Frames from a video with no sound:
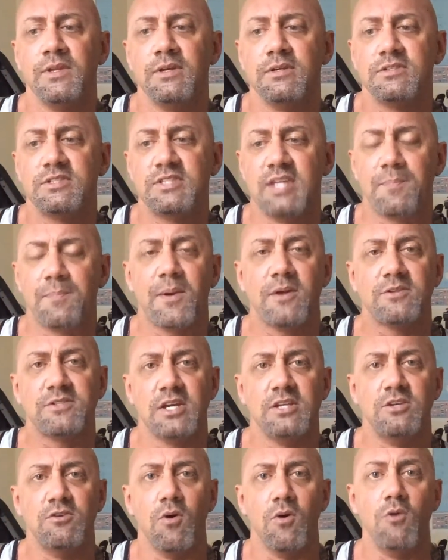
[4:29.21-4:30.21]
step
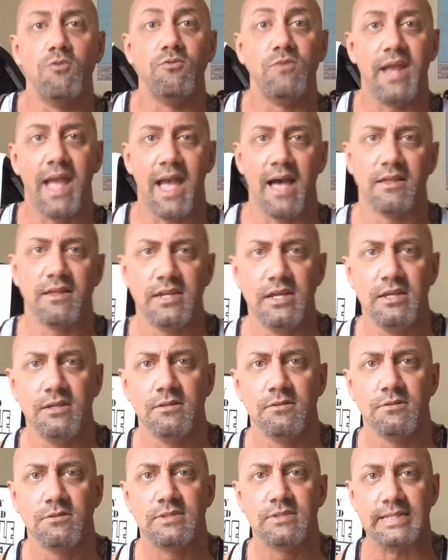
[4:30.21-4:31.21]
outside your own reality
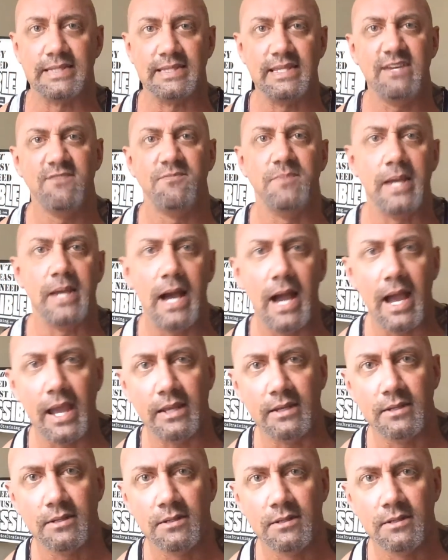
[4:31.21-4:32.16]
to leave behind.